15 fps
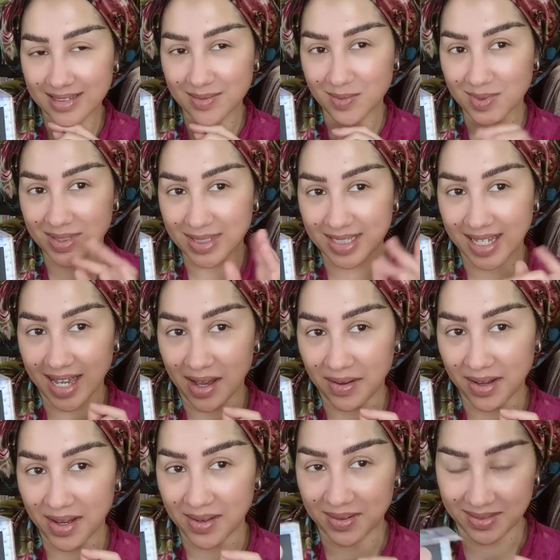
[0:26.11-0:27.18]
We'll see how it
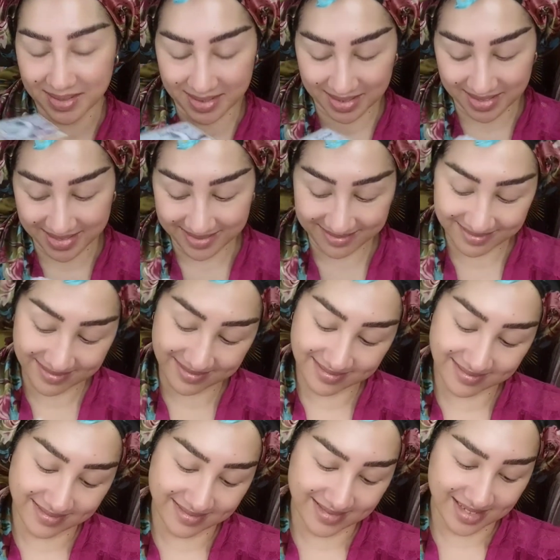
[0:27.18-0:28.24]
goes.
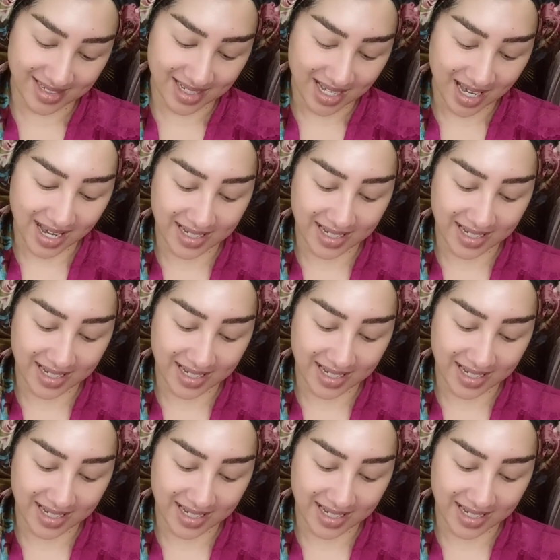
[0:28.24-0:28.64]
I